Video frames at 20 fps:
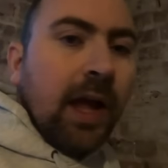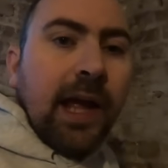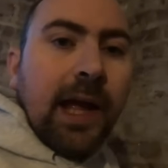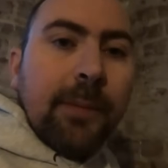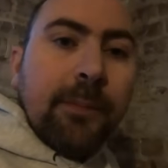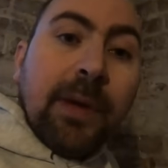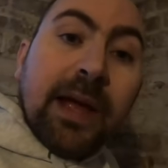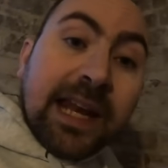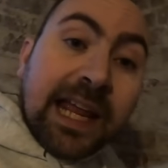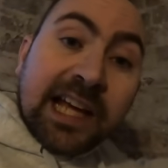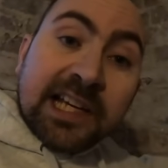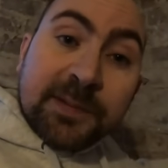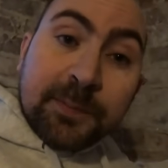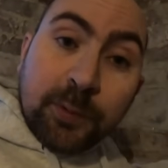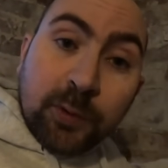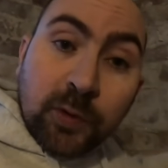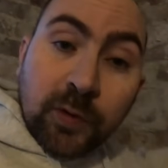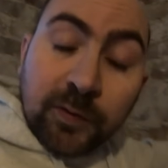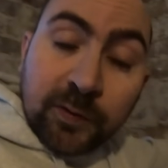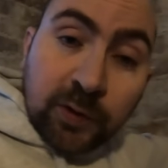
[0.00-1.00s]
My next
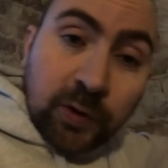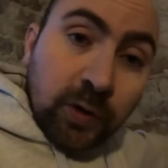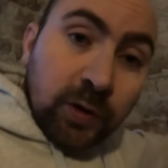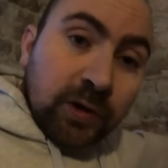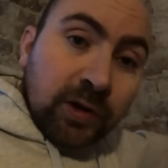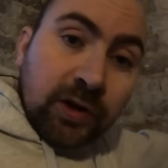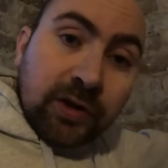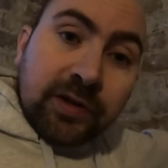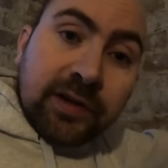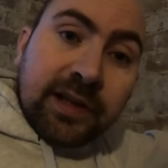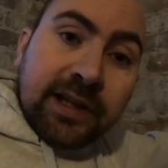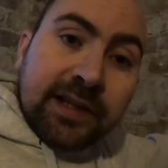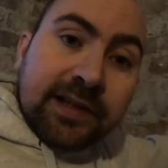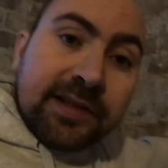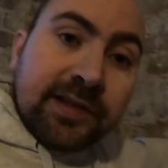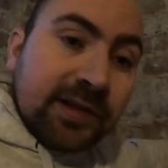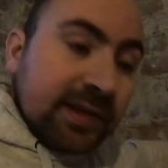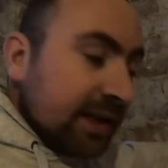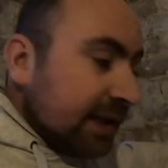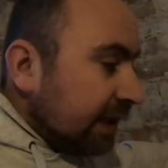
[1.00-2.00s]
port of call on
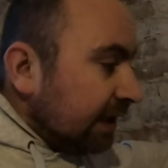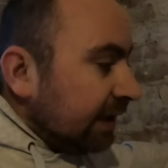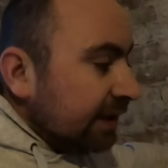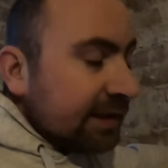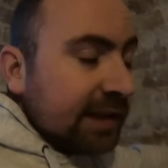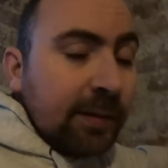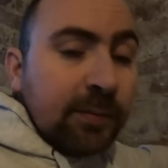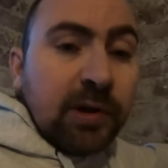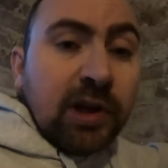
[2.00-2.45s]
this is I'm